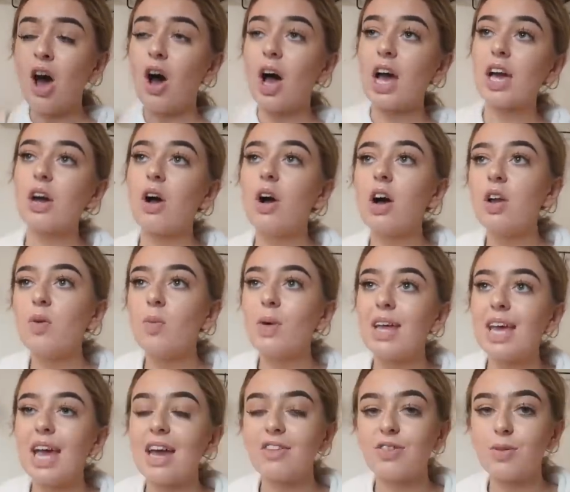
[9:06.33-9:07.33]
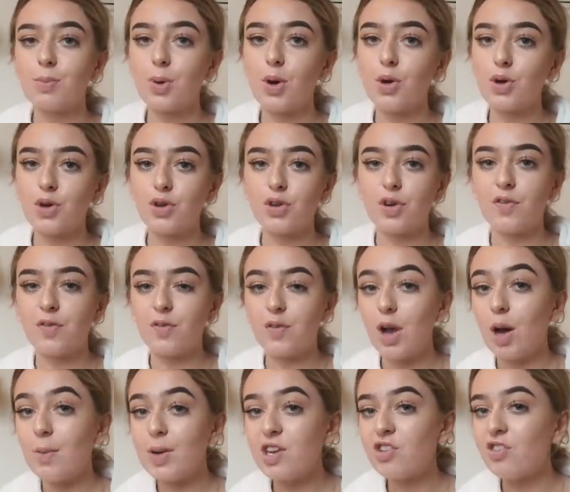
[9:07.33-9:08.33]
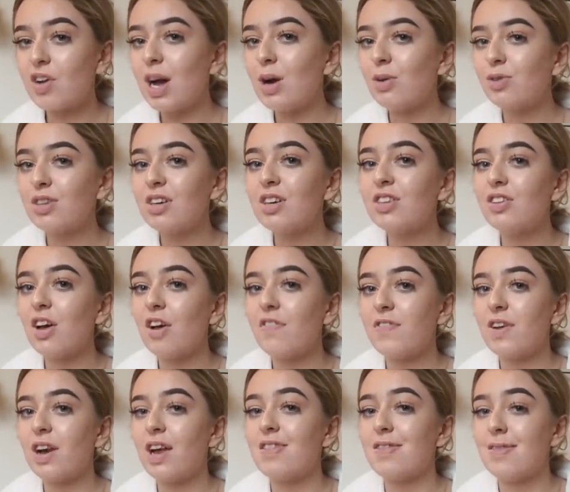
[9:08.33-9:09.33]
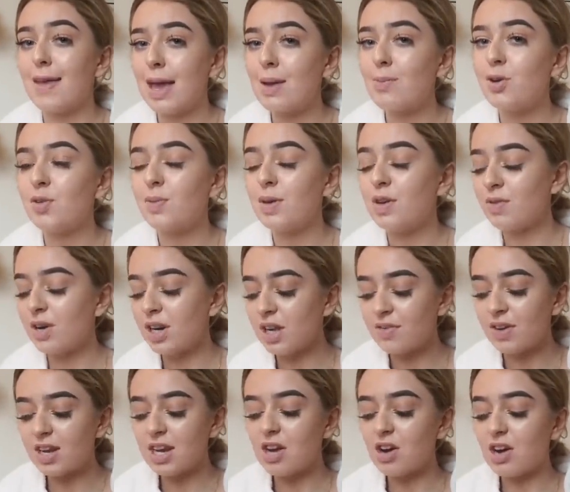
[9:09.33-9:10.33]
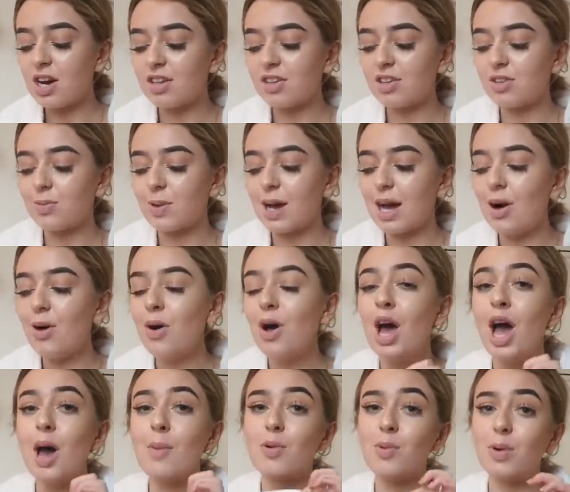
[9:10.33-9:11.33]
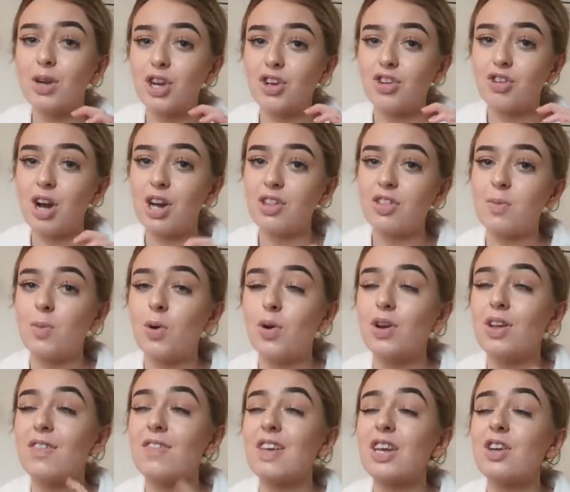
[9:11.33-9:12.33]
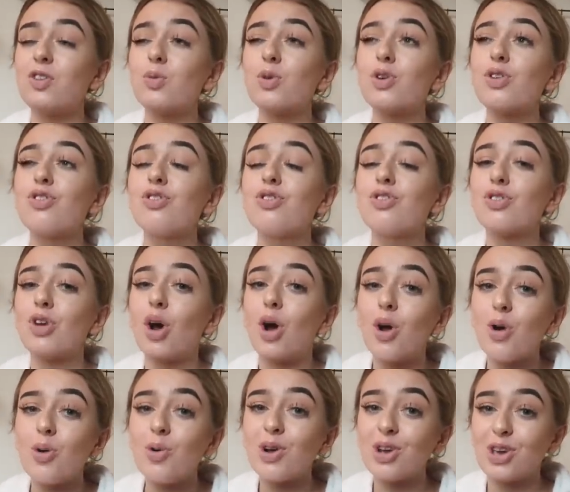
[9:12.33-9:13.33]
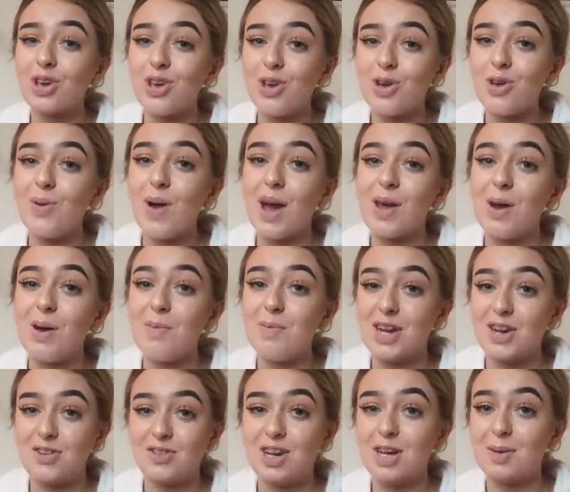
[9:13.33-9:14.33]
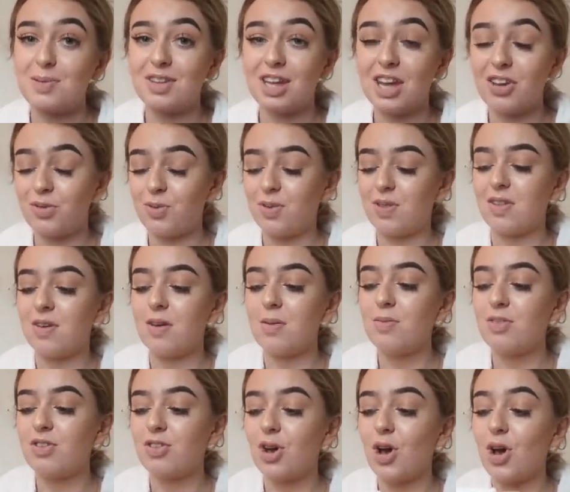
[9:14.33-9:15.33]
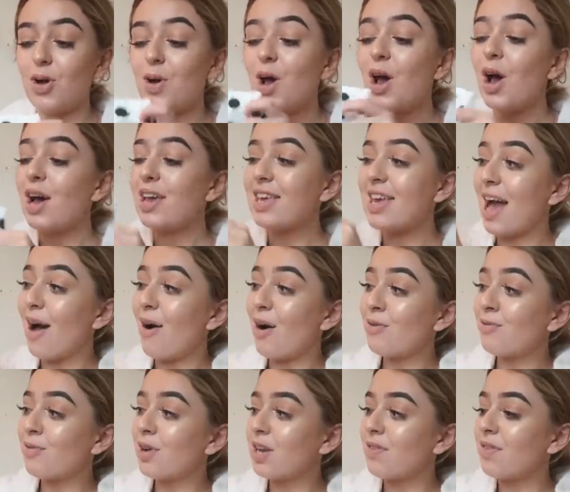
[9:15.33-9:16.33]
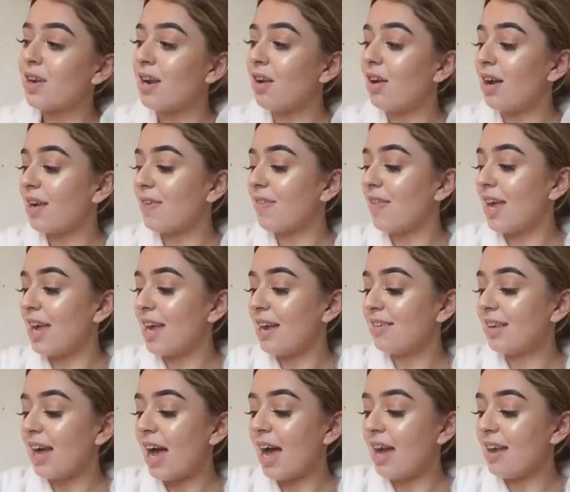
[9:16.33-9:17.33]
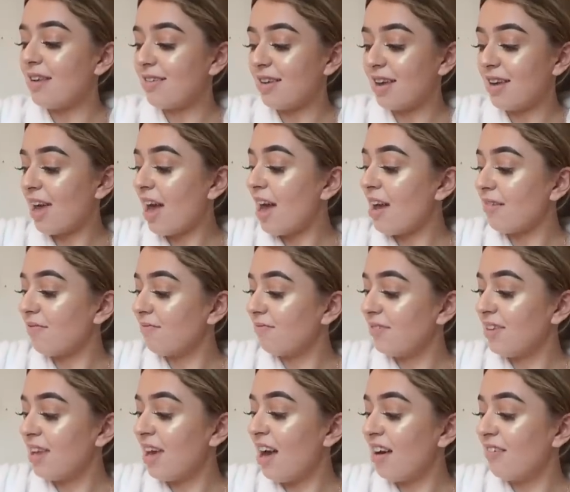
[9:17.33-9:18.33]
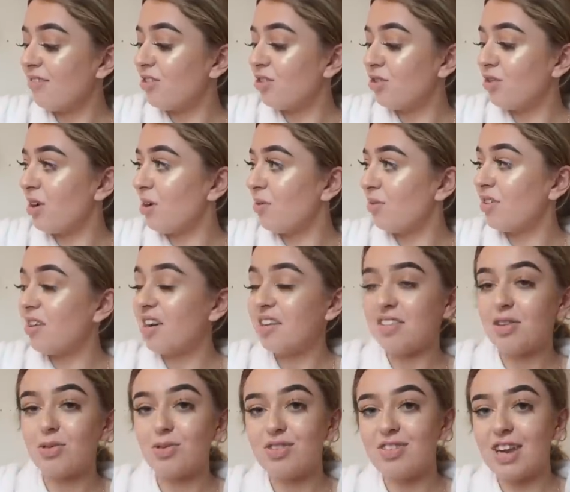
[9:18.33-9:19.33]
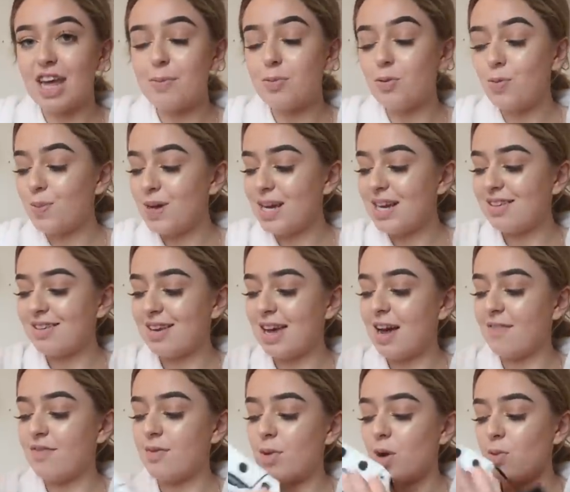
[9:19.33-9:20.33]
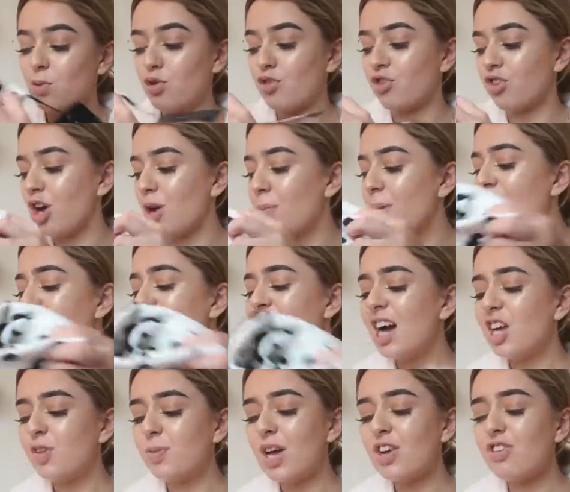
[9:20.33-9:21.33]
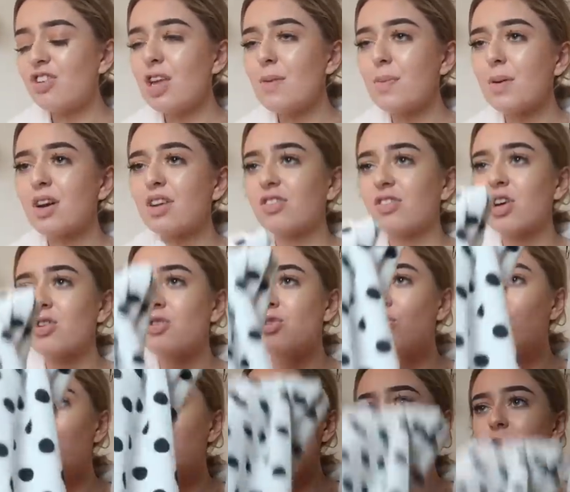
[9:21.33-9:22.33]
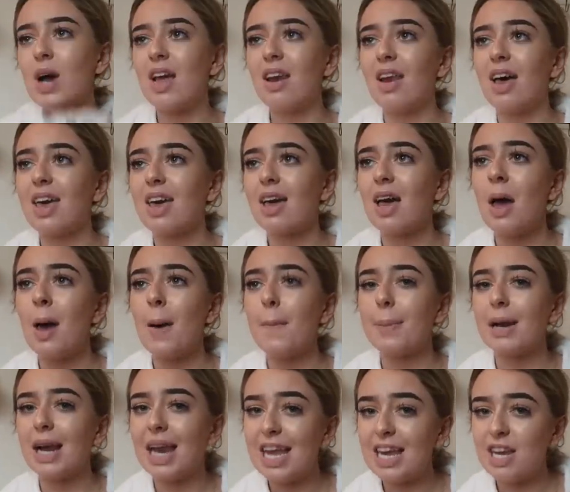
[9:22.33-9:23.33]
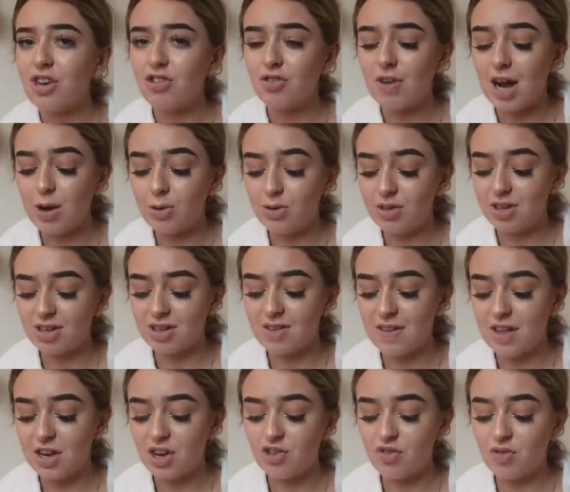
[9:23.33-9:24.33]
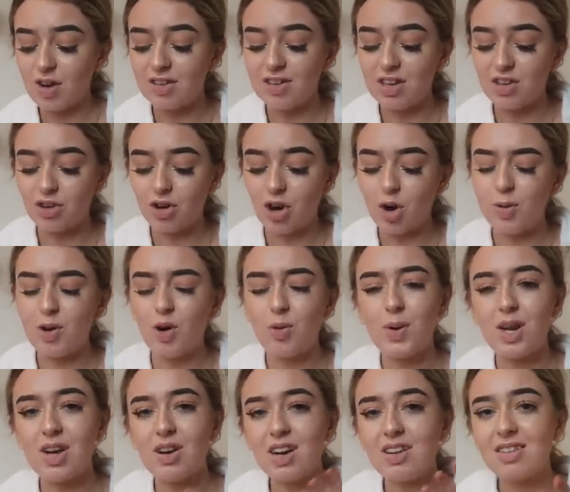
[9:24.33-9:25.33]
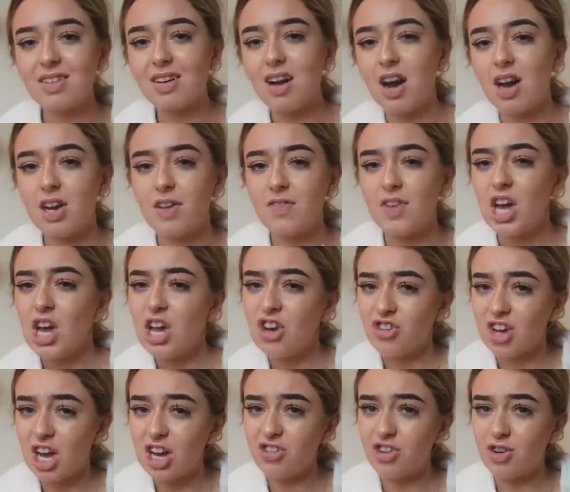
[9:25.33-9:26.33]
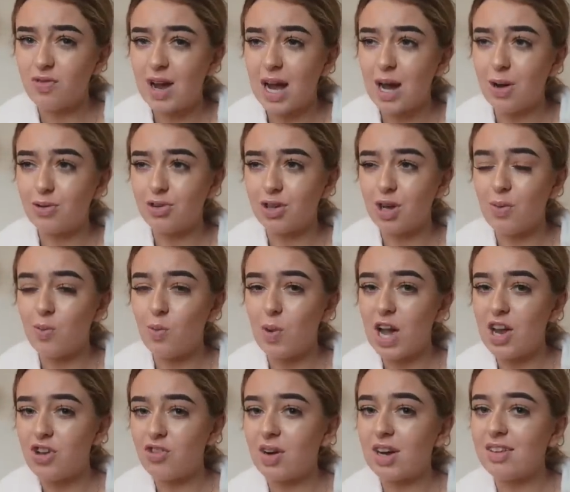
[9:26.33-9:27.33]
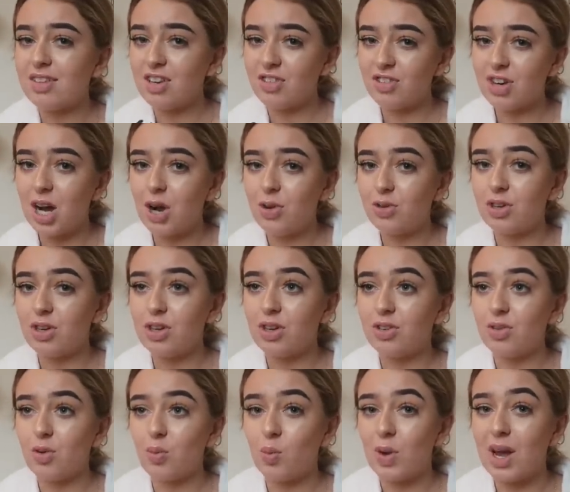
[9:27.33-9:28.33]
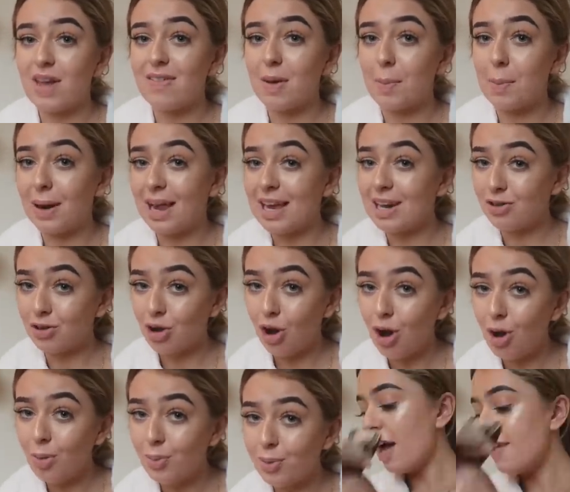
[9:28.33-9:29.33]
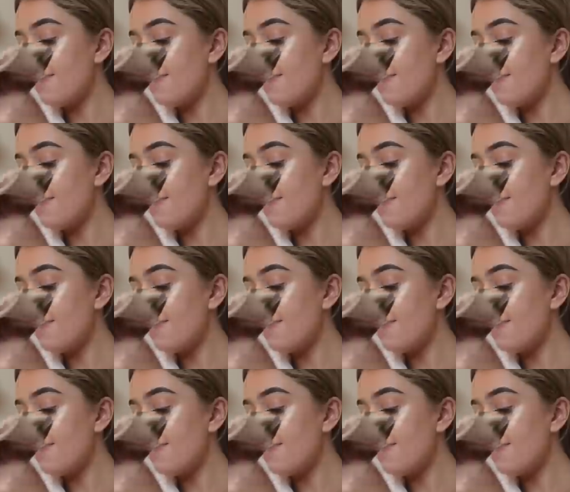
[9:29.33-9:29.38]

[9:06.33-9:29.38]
I kind of want to get some polka dot flowy trousers. I feel like they would be really, really nice as well. But when I tried them on, these were so cute and I'm literally obsessed with them. So yeah, I really, really like these. And again, yeah, just thought it was a nice little staple piece to have in my wardrobe, especially because I normally wear like plain trousers and then a dressy top. It will be nice to kind of change it round and wear dressy trousers with a plain top.